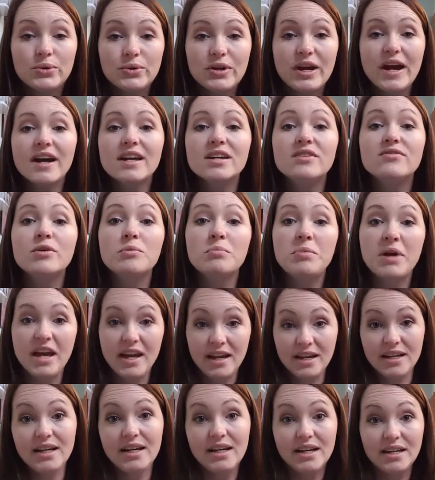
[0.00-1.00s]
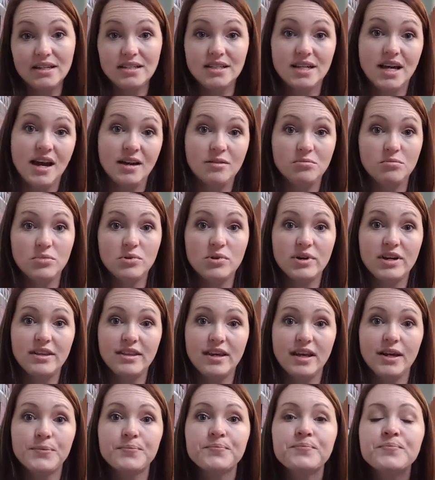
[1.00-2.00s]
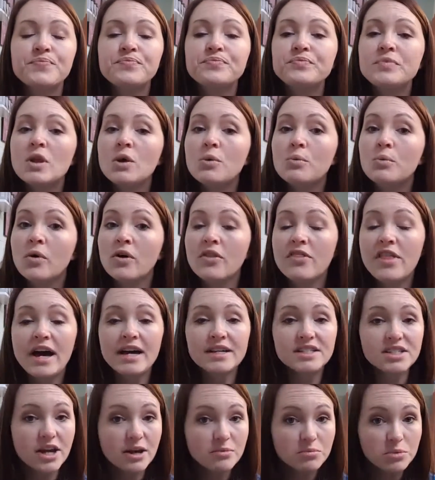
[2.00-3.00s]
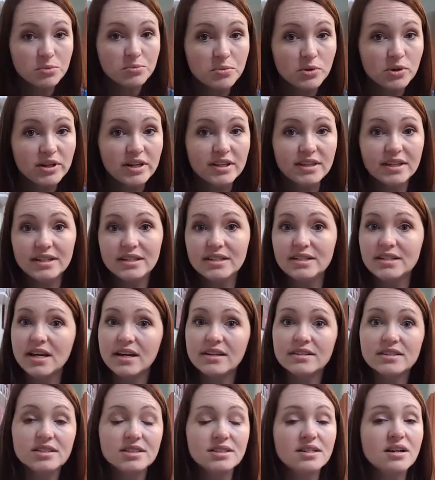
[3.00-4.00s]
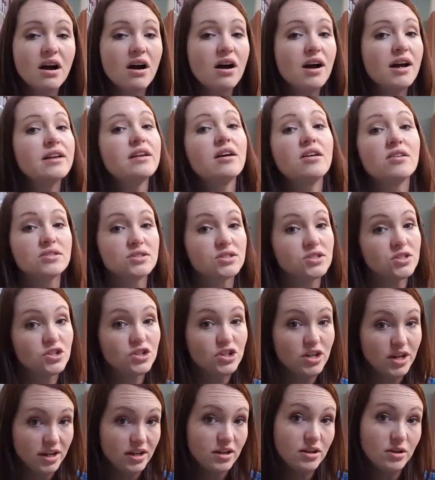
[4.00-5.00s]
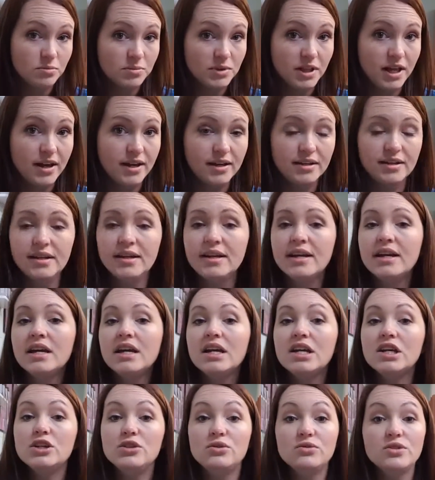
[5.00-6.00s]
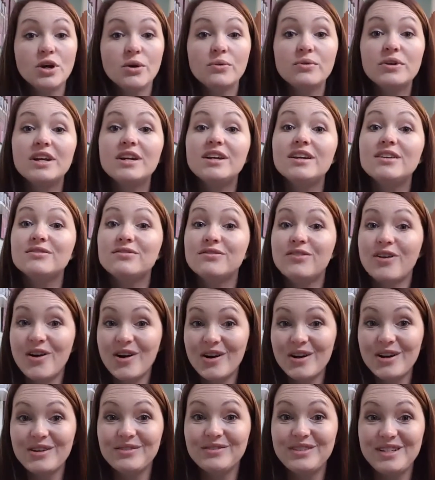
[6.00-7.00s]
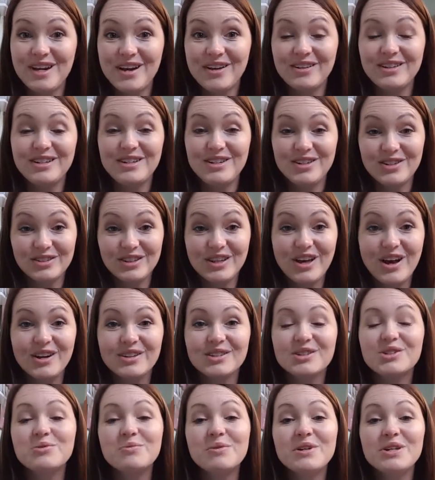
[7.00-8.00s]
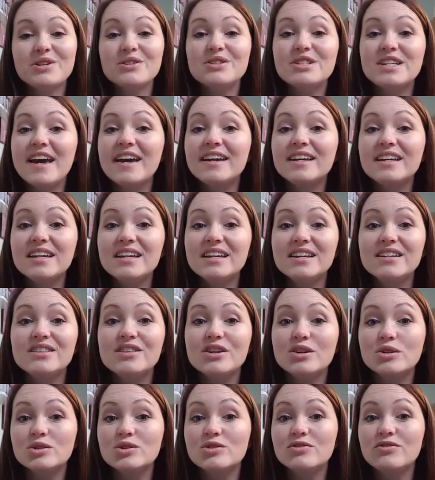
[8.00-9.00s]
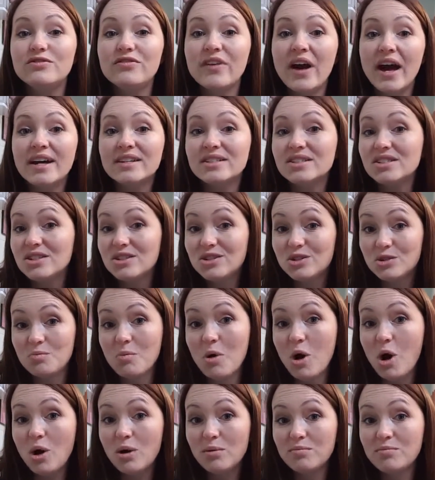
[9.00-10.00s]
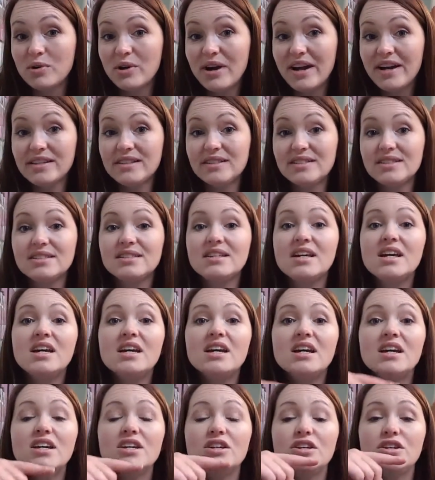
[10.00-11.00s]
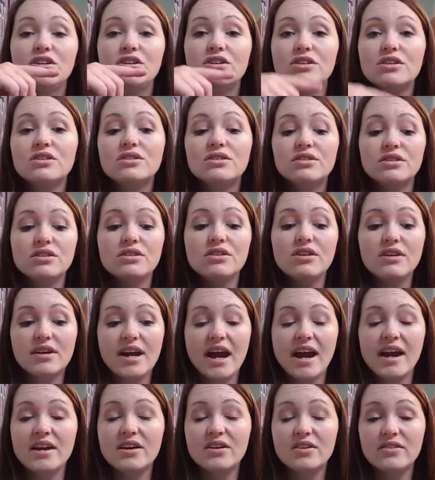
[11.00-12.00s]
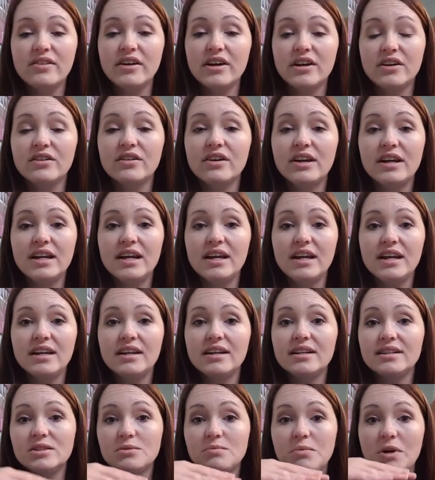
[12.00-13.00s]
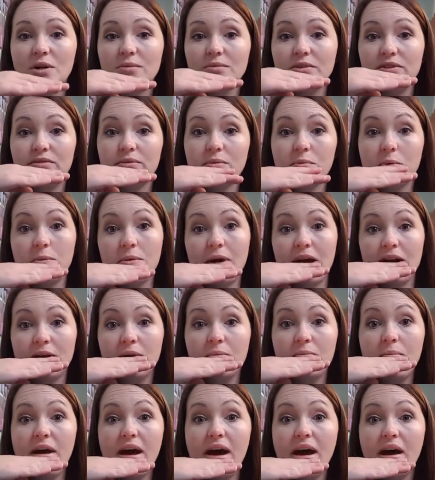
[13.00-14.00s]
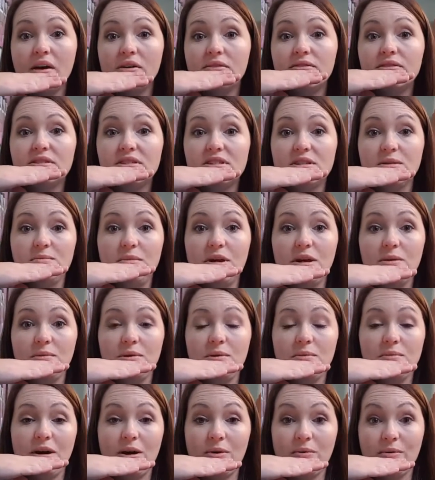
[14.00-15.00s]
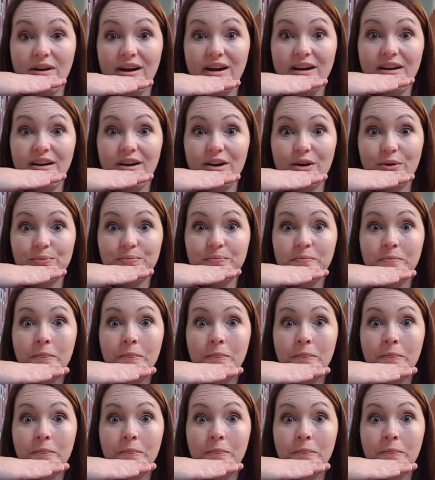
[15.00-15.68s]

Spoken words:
kind of a panicky type breathing. Well, that type breathing does not oxygenate your blood. You don't get it far enough down in your lungs. When you're taking in those fast, small breaths, your air that you're getting in is probably from about your mouth to maybe about right here,